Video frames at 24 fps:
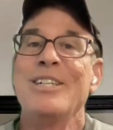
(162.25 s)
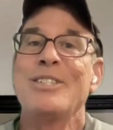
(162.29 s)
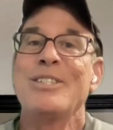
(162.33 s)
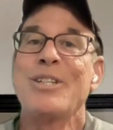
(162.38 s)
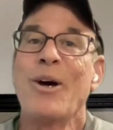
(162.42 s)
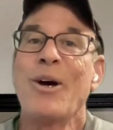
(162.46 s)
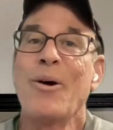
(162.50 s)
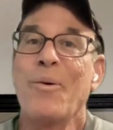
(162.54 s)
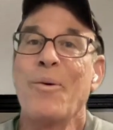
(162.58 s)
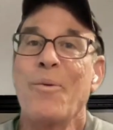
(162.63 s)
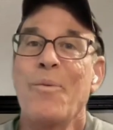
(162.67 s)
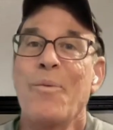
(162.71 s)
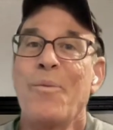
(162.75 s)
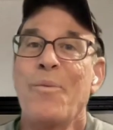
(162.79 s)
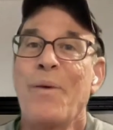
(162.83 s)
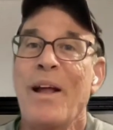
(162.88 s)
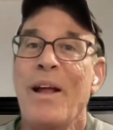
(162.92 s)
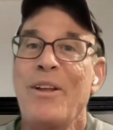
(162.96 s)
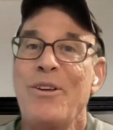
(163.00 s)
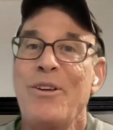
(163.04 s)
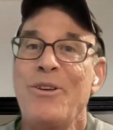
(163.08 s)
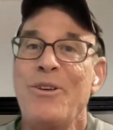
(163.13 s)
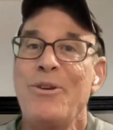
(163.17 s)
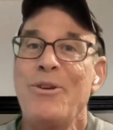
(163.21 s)
So
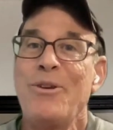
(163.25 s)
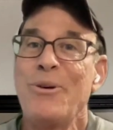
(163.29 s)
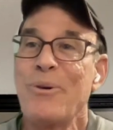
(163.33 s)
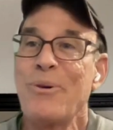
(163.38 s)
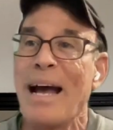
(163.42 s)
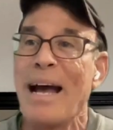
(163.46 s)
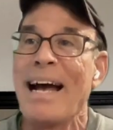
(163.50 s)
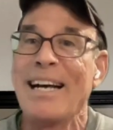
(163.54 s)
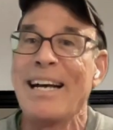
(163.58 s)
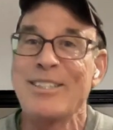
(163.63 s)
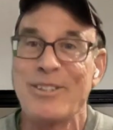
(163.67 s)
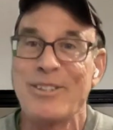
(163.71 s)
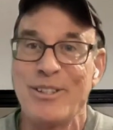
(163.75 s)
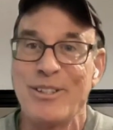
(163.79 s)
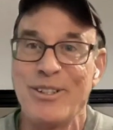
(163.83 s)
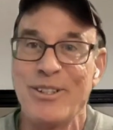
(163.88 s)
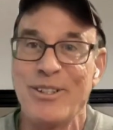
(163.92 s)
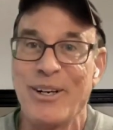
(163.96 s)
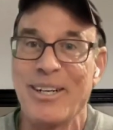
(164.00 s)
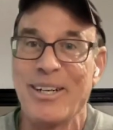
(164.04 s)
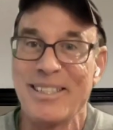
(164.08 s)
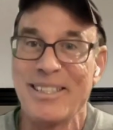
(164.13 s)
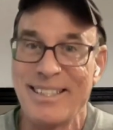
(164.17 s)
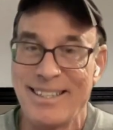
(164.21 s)
when you ask
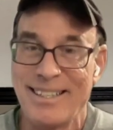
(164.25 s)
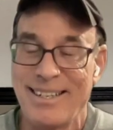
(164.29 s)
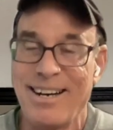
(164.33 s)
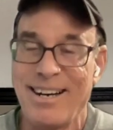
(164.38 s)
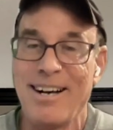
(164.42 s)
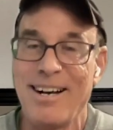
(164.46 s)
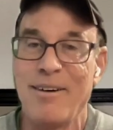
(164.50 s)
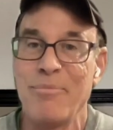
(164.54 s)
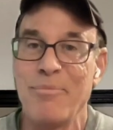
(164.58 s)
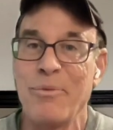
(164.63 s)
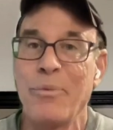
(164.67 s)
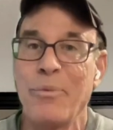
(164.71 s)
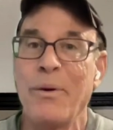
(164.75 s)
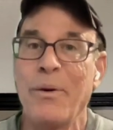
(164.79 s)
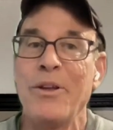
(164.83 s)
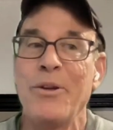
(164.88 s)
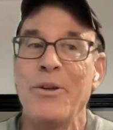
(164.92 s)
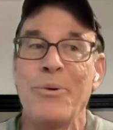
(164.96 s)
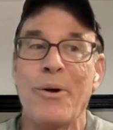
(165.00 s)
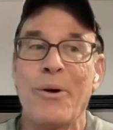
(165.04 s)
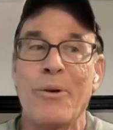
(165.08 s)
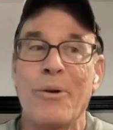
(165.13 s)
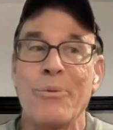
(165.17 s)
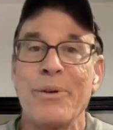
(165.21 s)
your dog to come,
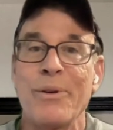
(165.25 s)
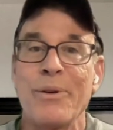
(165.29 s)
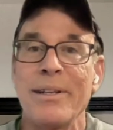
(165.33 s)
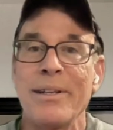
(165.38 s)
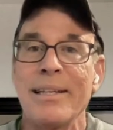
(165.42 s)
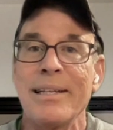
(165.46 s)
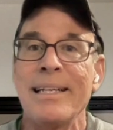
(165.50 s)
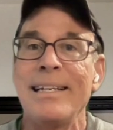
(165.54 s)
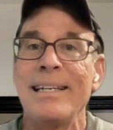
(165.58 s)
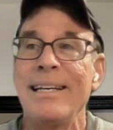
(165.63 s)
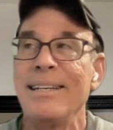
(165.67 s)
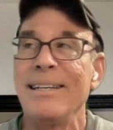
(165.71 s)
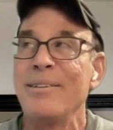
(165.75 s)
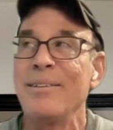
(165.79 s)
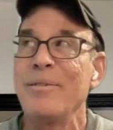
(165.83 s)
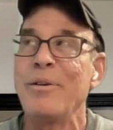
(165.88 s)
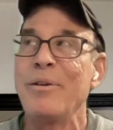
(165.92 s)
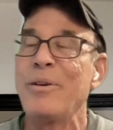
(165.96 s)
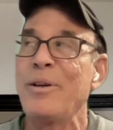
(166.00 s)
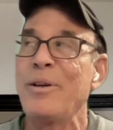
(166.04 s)
what you are really